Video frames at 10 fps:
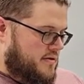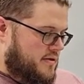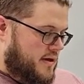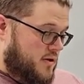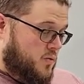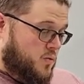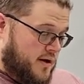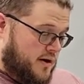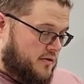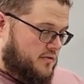There
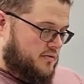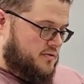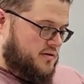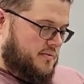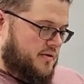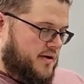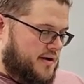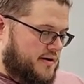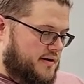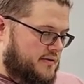will come a
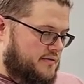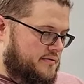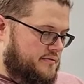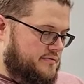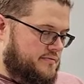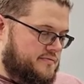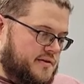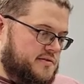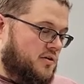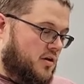reckoning.
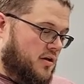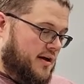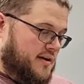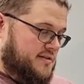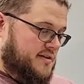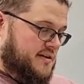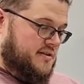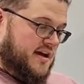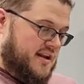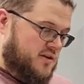It's all I can say
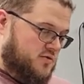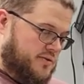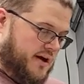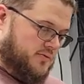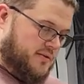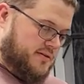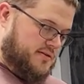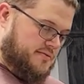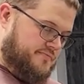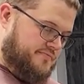to any who doubt
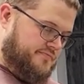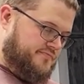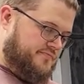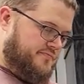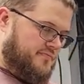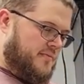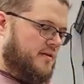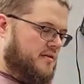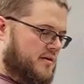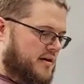us.
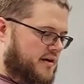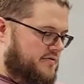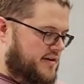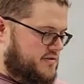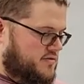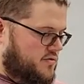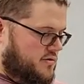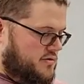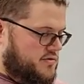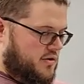Hyphas
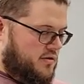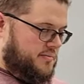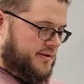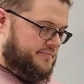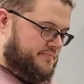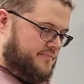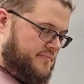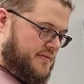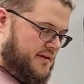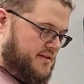noted solemnly,
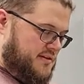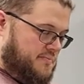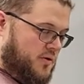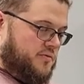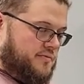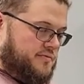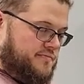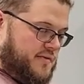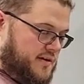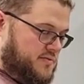and he spoke.
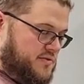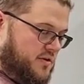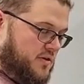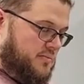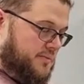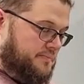He was calmer.